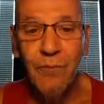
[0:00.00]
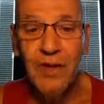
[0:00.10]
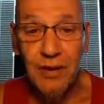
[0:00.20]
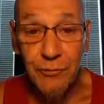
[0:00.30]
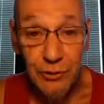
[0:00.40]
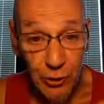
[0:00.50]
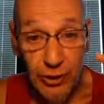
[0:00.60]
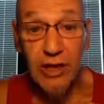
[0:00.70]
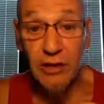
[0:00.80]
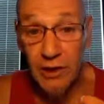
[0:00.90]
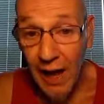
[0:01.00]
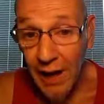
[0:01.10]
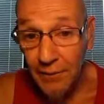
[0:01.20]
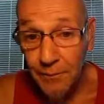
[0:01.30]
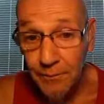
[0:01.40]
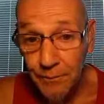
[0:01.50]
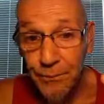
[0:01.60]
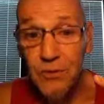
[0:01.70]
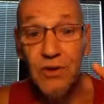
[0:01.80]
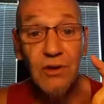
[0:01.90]
If you're drinking a lot,
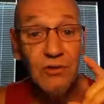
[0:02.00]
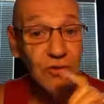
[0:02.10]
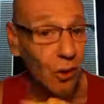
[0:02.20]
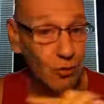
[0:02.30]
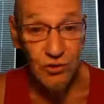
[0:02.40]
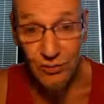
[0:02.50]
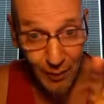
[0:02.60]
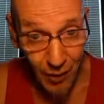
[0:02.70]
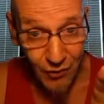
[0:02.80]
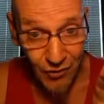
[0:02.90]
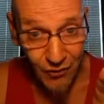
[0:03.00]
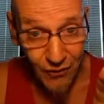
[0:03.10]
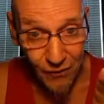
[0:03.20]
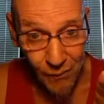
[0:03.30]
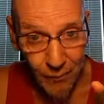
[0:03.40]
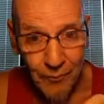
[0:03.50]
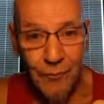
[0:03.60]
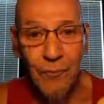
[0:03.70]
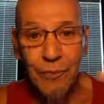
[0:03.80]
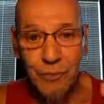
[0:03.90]
don't smoke.
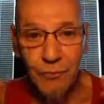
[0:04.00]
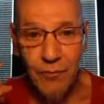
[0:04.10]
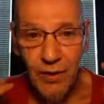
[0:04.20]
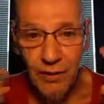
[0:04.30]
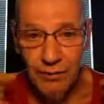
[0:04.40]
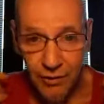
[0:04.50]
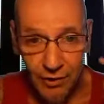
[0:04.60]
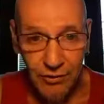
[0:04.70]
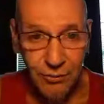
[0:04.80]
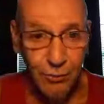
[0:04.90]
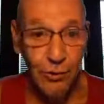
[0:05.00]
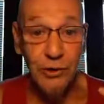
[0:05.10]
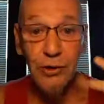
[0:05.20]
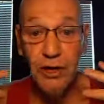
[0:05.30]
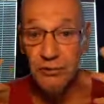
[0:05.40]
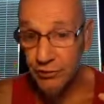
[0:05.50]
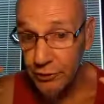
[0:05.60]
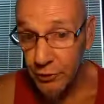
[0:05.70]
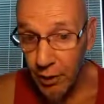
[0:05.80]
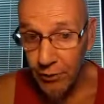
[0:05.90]
Because when you get too
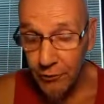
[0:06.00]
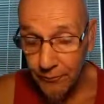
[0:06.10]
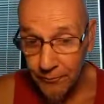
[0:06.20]
drunk,